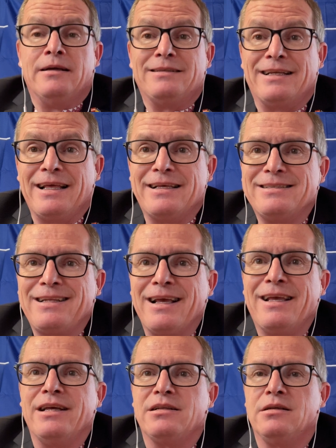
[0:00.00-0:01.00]
the next
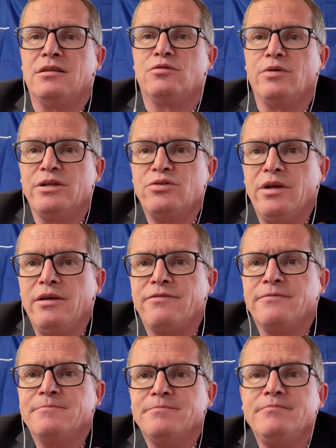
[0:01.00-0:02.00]
decade to
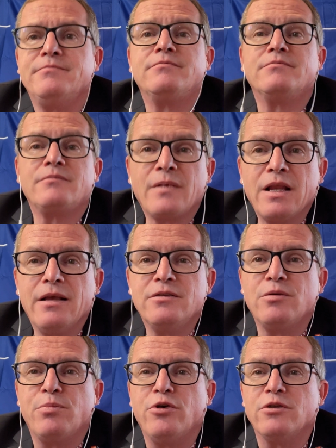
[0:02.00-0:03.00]
achieve.
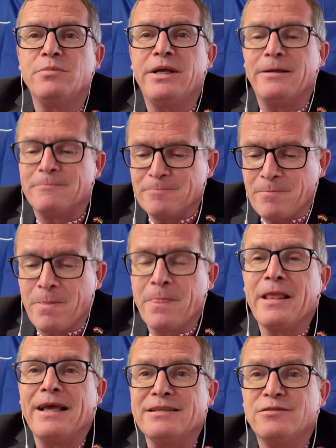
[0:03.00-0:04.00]
Support me
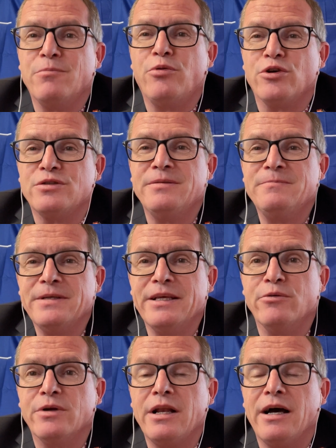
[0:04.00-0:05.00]
and support
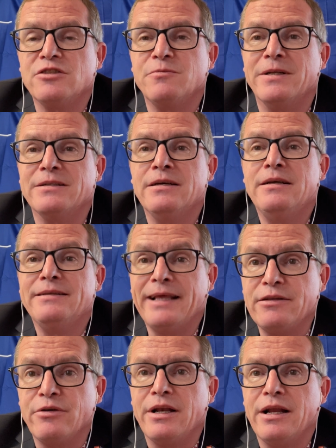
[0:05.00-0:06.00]
EU enlargement,
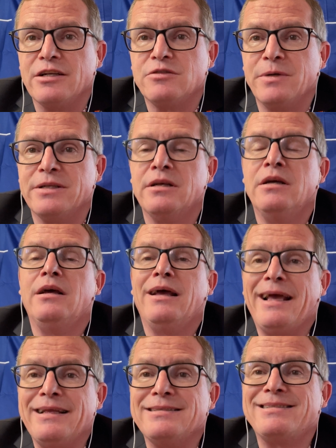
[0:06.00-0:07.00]
NATO enlargement,
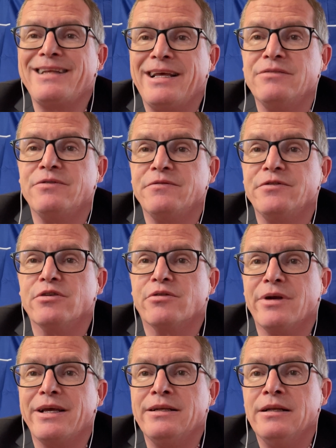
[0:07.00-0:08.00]
and stand with
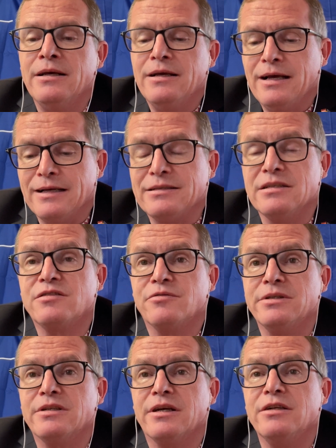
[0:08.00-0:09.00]
Ukraine at this
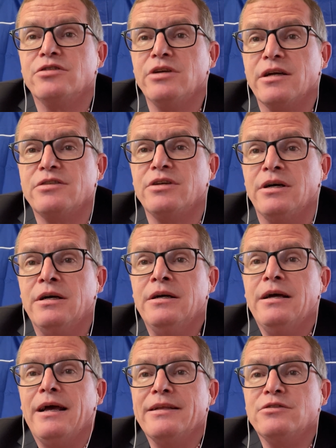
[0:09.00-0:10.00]
critical juncture,
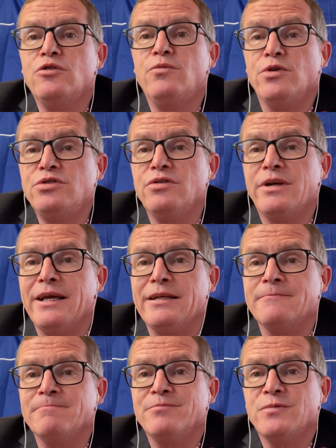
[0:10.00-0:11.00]
and do what you
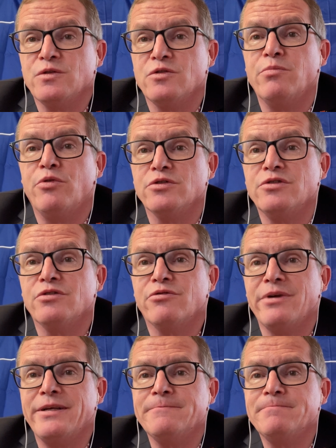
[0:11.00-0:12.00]
can to support
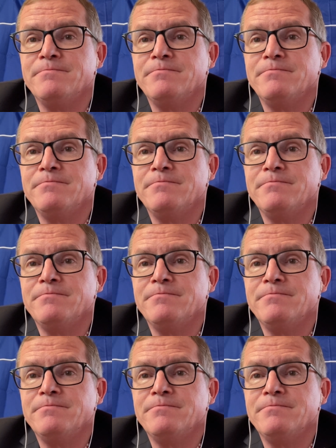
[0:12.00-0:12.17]
Ukraine